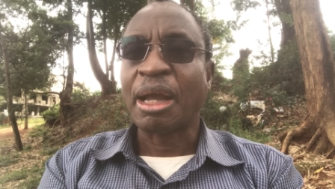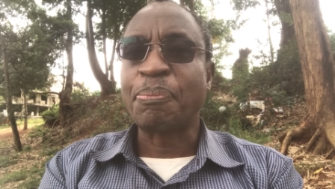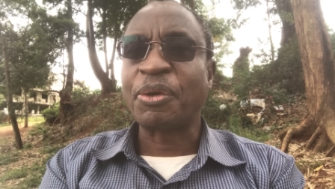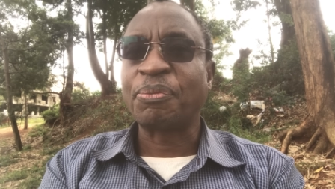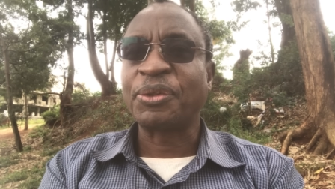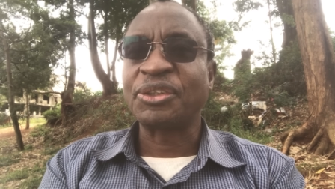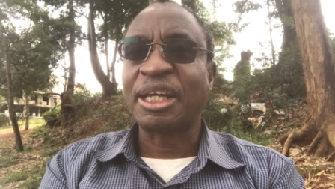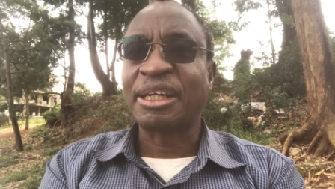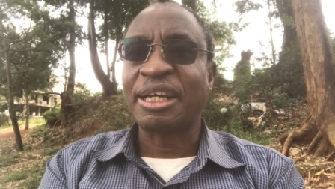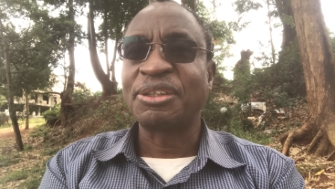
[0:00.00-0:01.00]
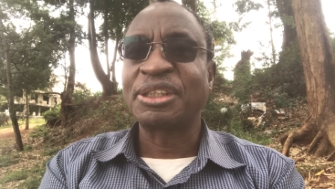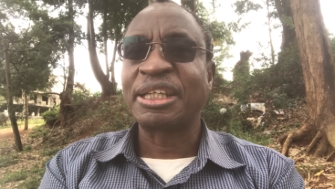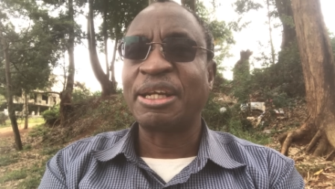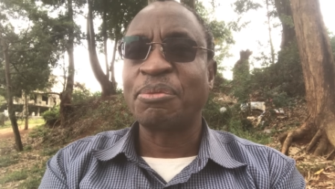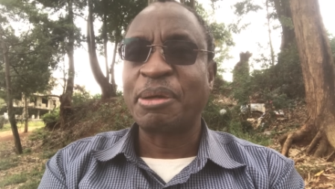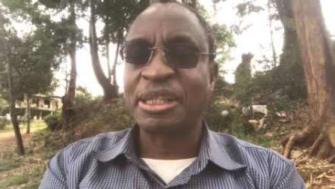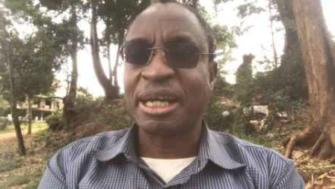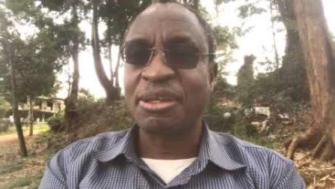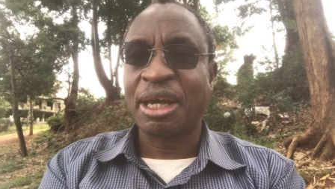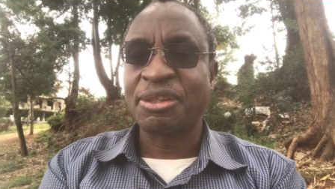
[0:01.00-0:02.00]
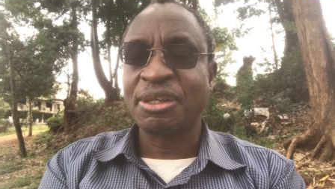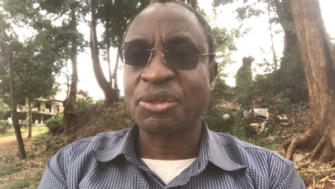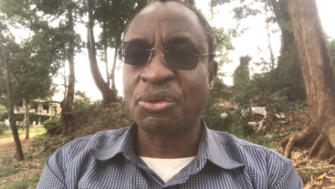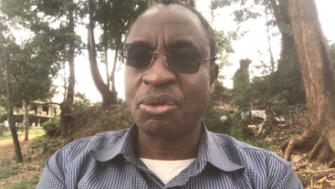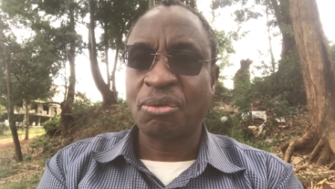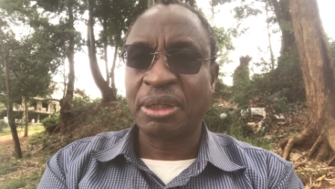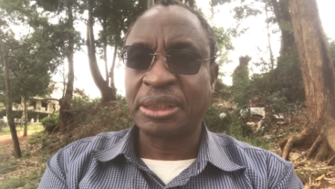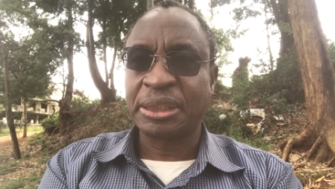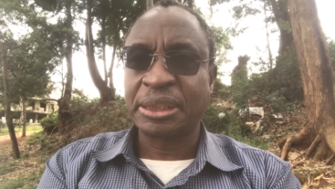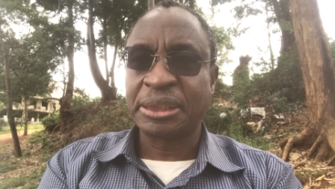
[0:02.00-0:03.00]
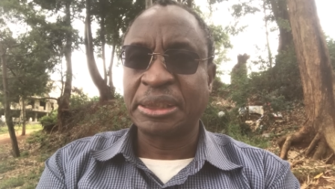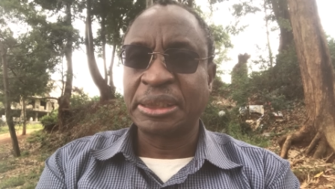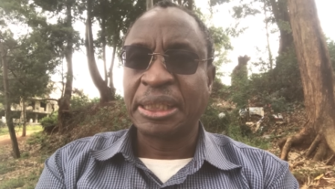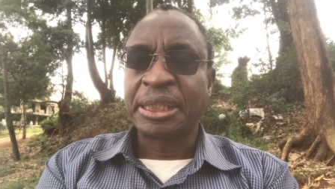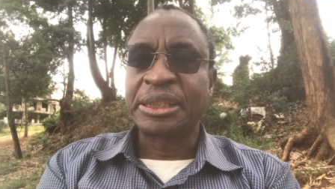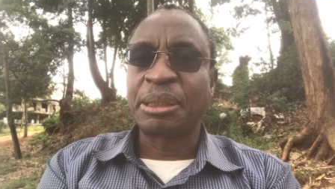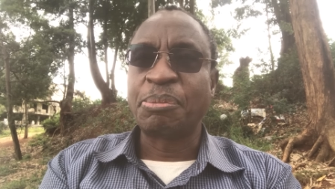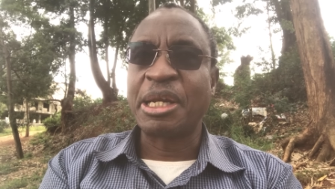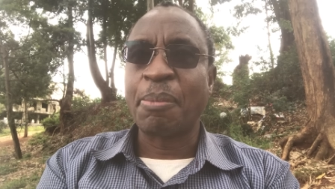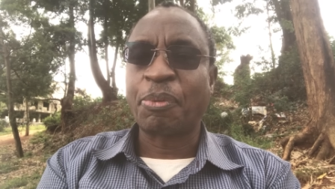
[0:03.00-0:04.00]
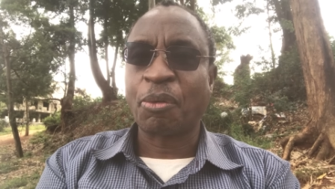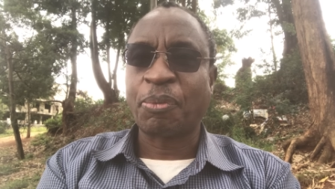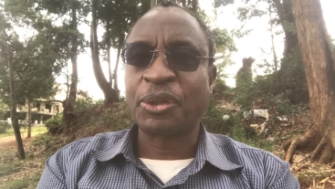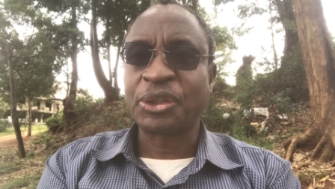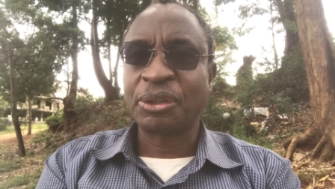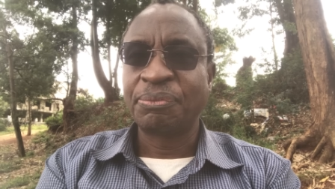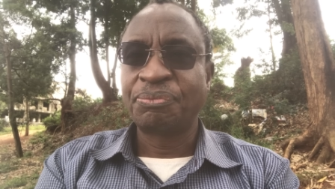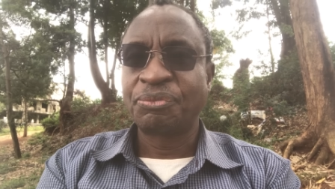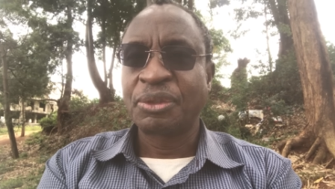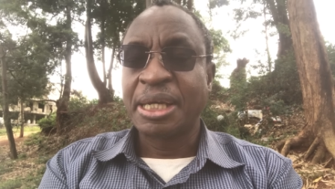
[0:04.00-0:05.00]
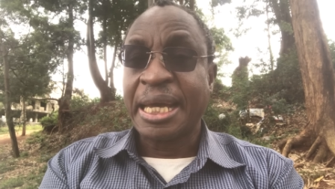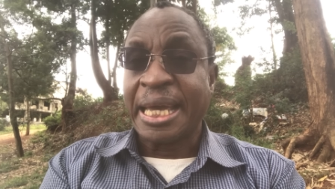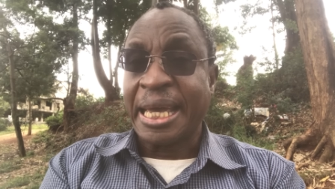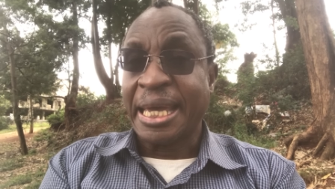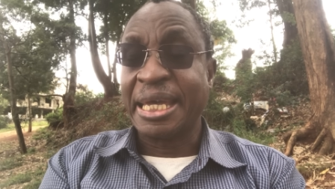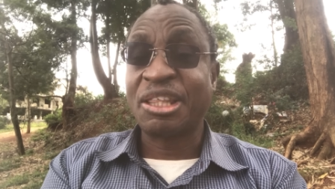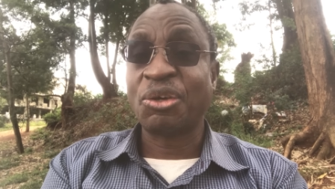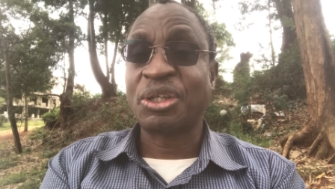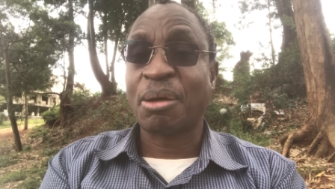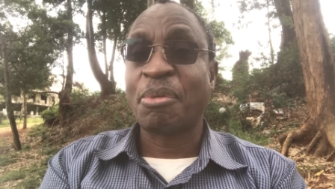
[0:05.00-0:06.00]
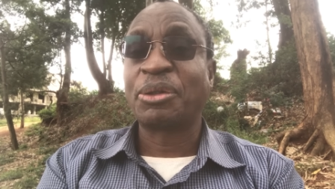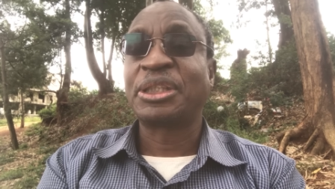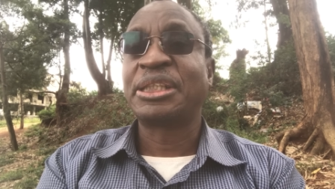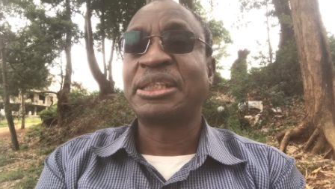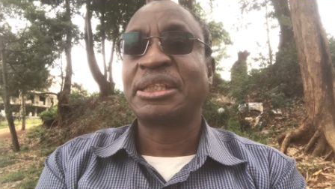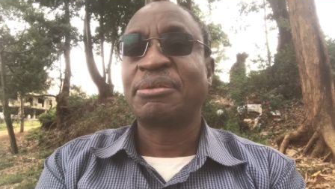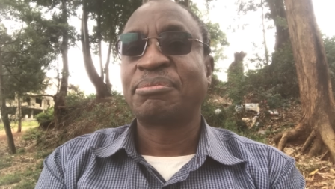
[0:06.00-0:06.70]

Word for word: a proposal that I'll not tell you, but I, I think you know what it is. She made a proposal. He thought about it.